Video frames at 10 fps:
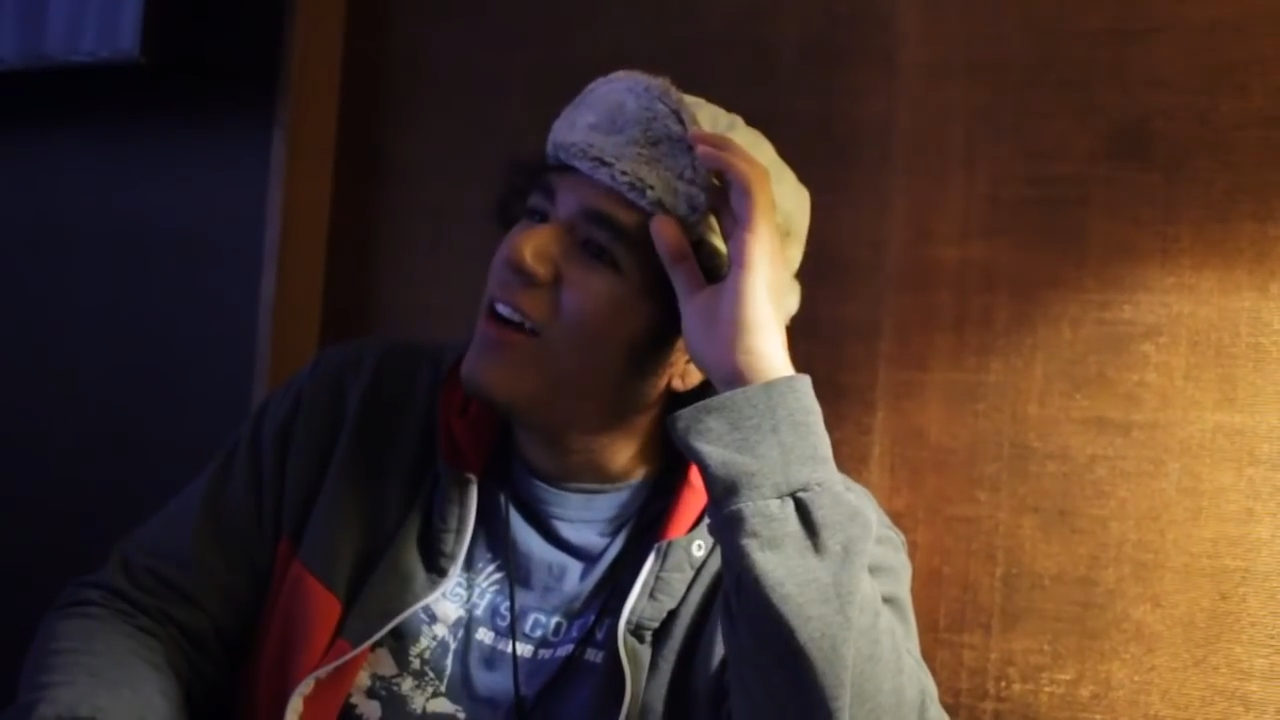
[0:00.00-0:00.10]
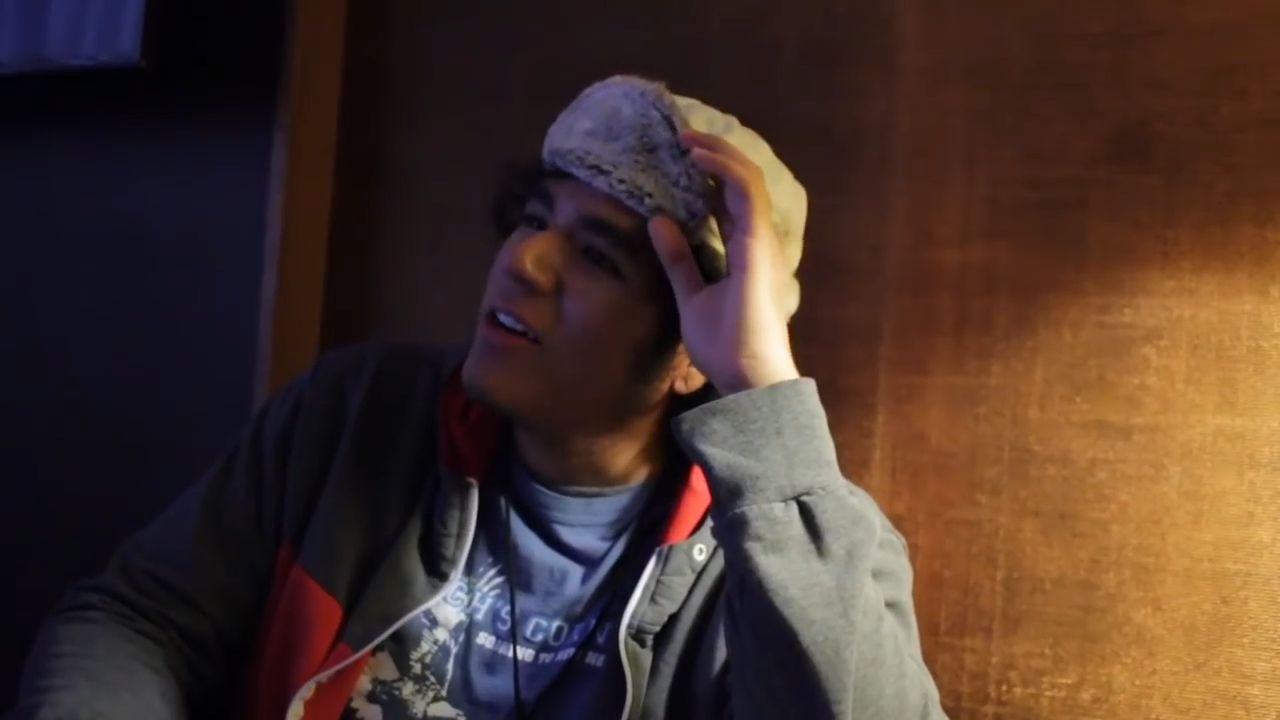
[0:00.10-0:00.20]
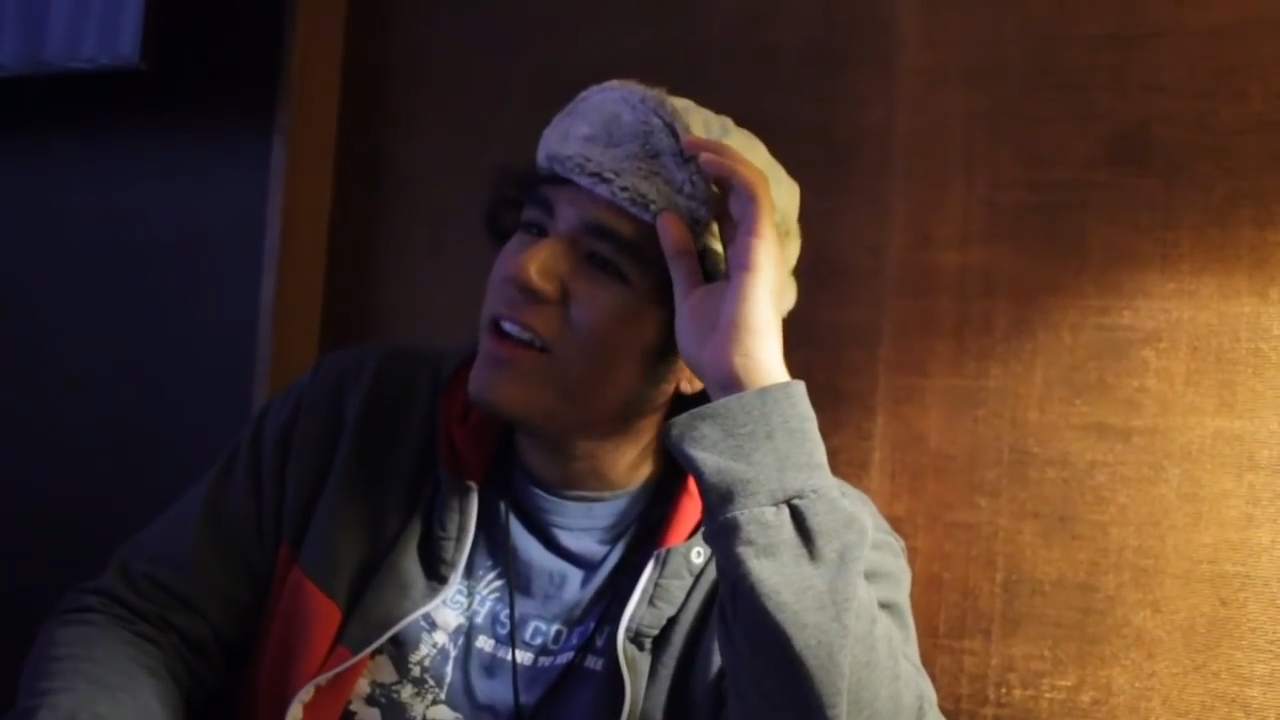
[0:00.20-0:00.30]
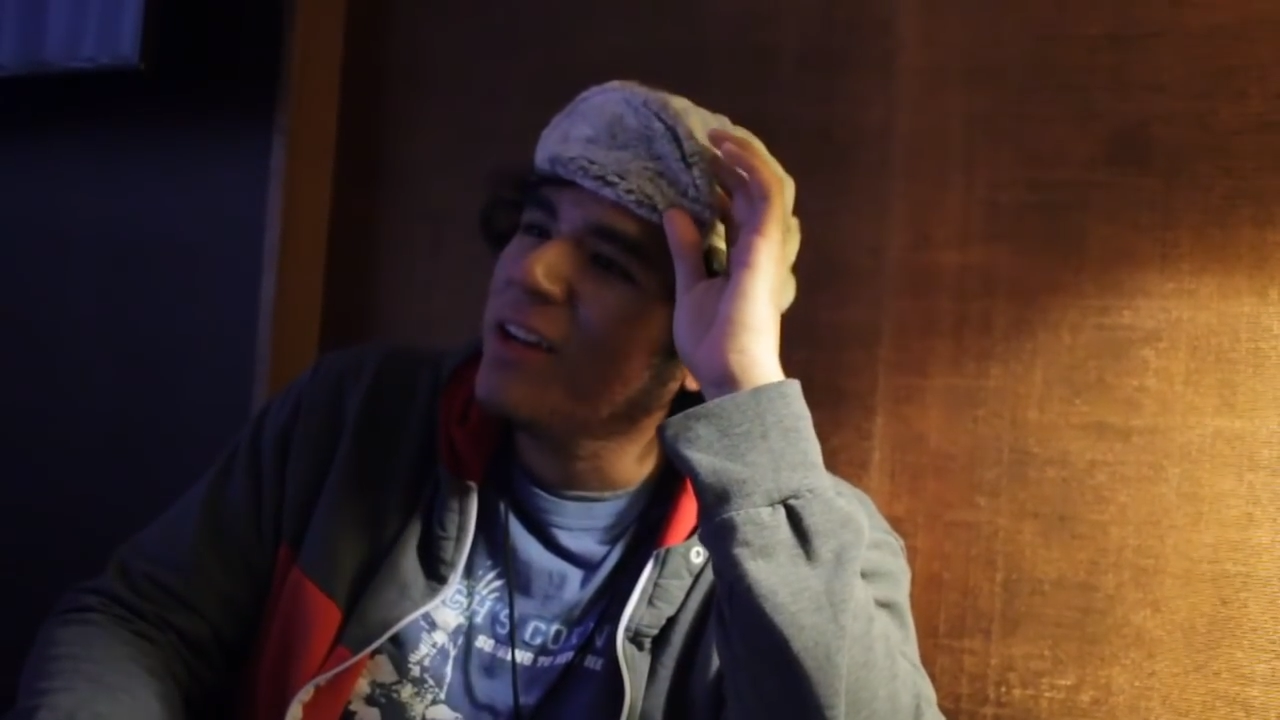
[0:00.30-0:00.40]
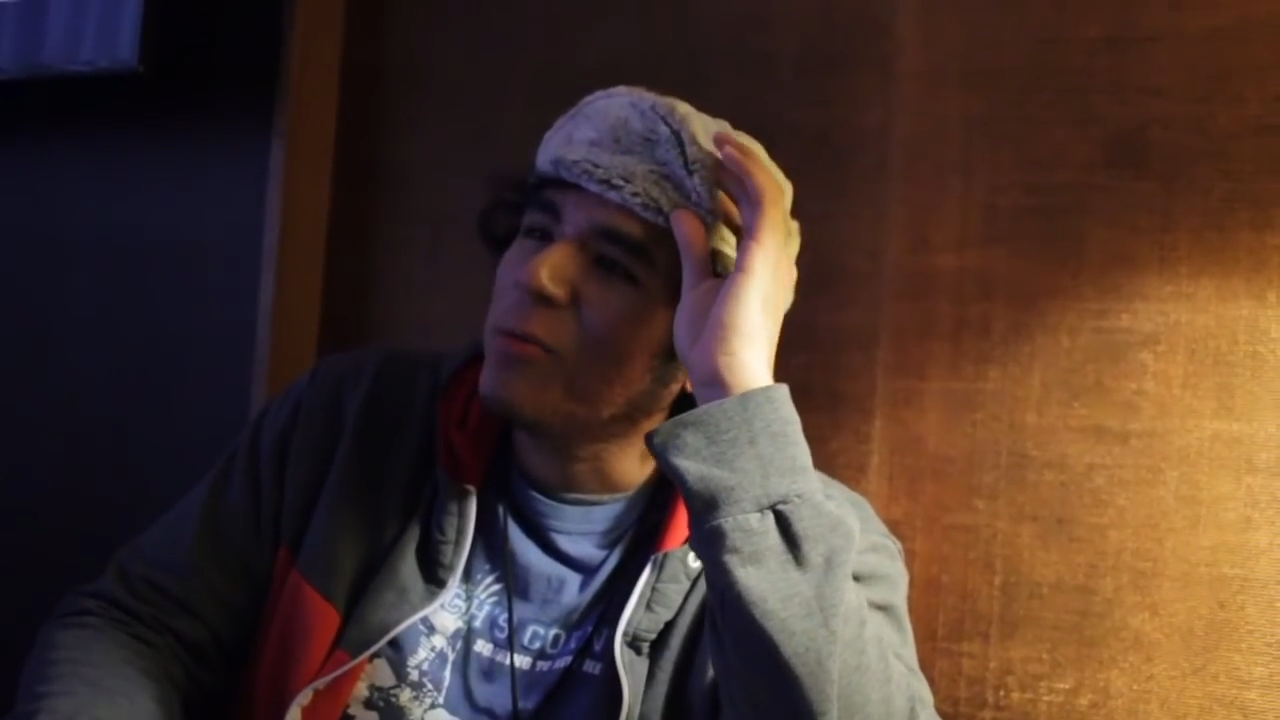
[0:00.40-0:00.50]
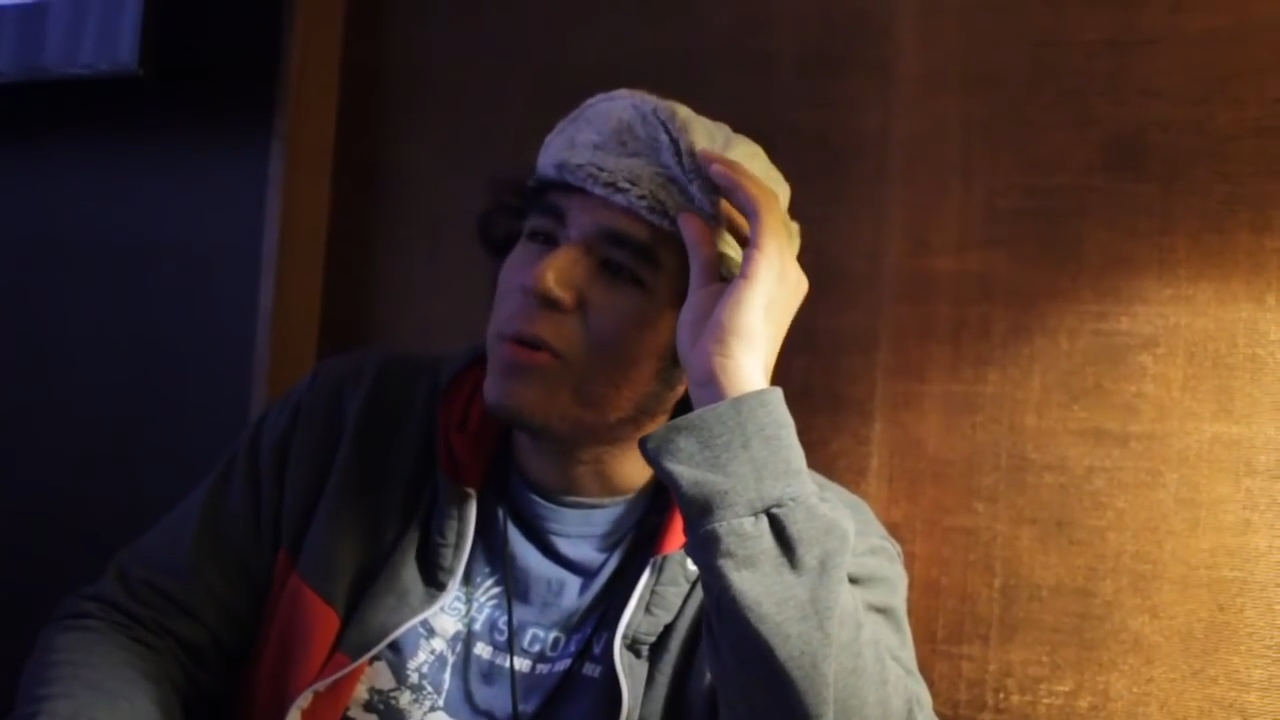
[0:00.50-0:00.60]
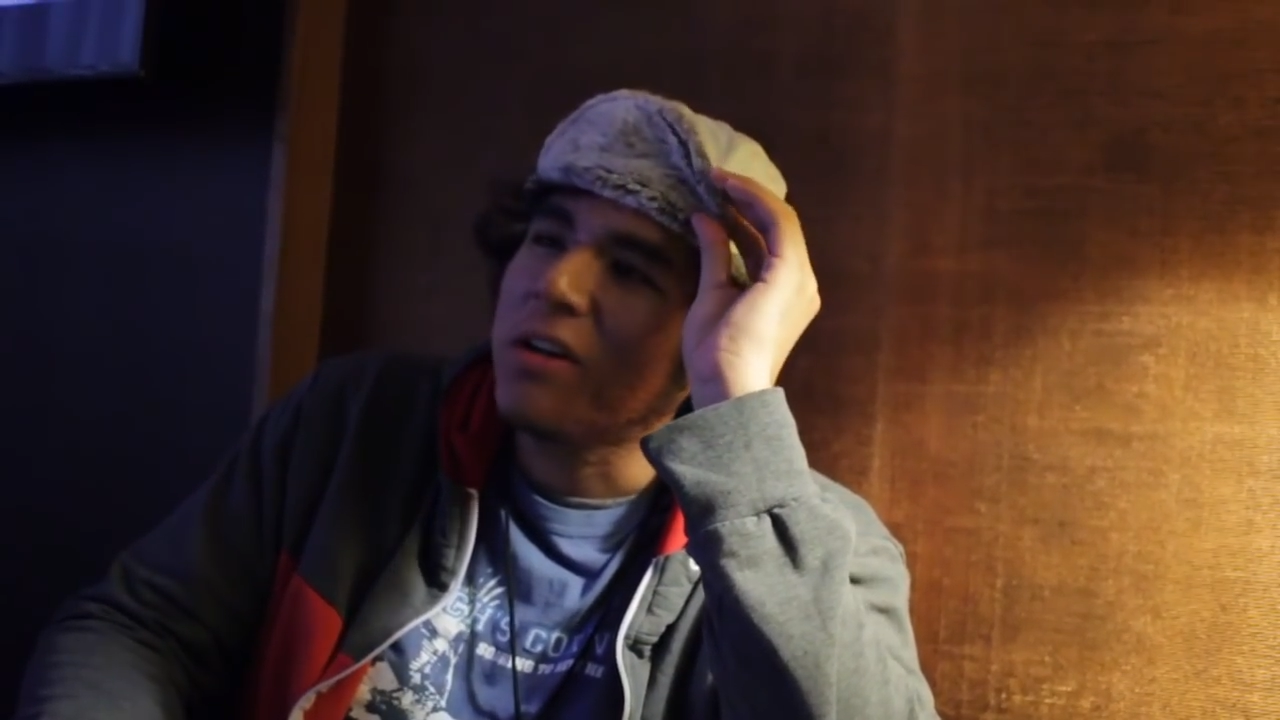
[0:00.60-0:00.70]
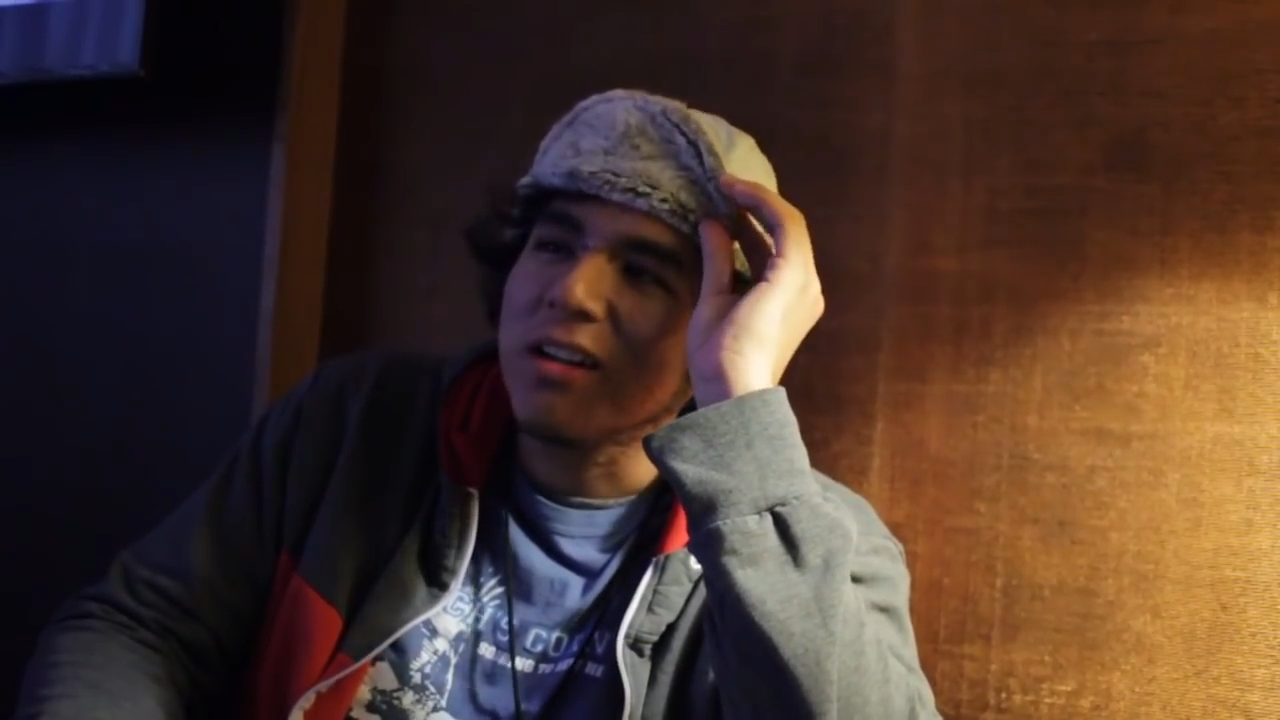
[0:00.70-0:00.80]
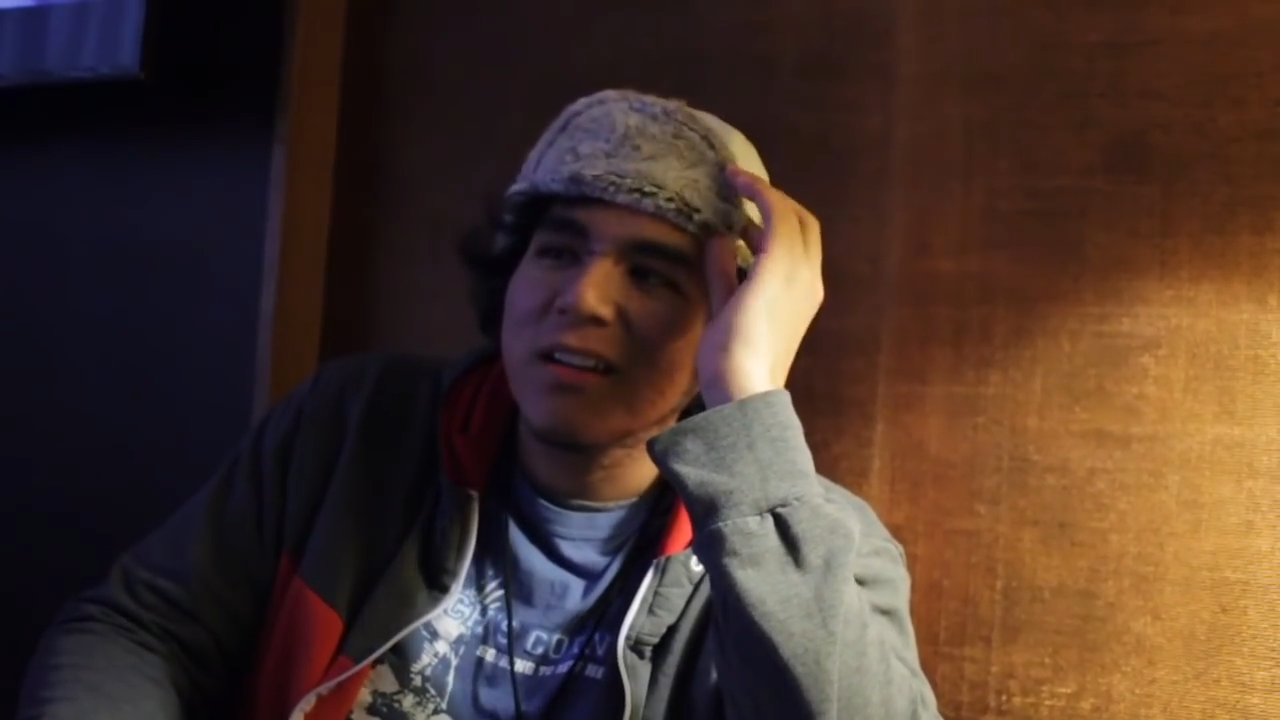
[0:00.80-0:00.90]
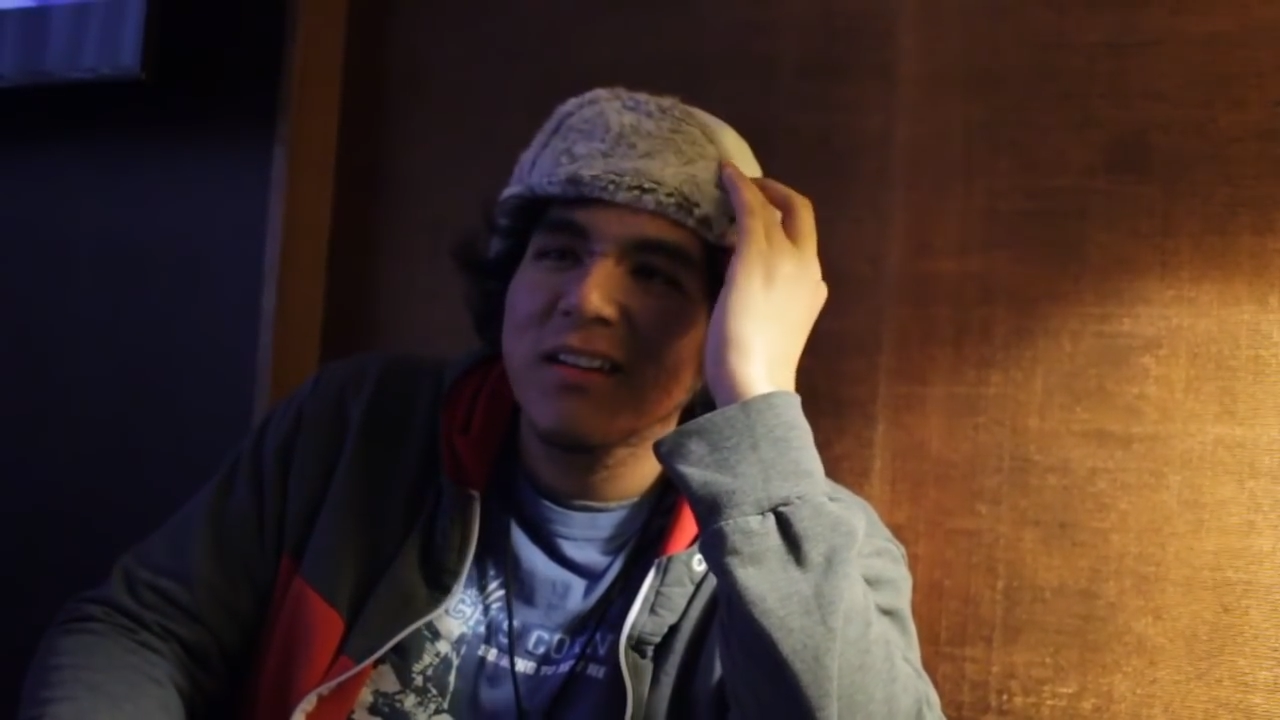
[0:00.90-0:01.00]
how can I
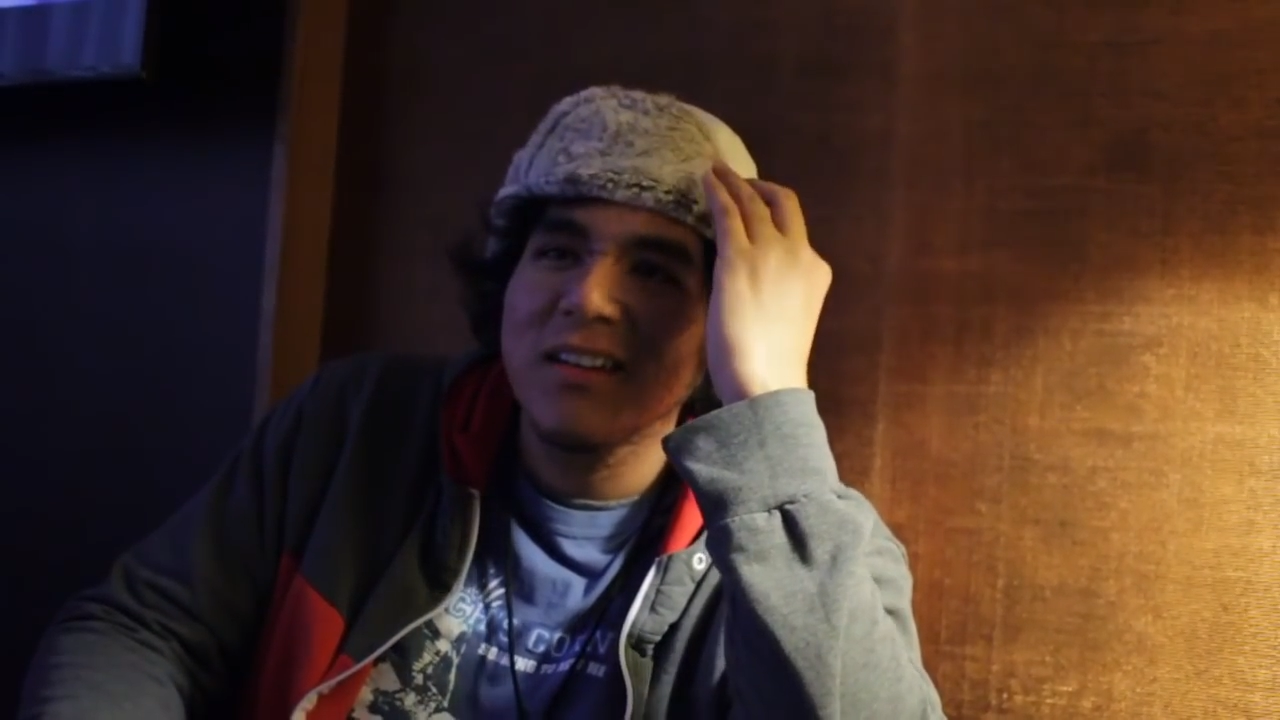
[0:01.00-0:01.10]
word it,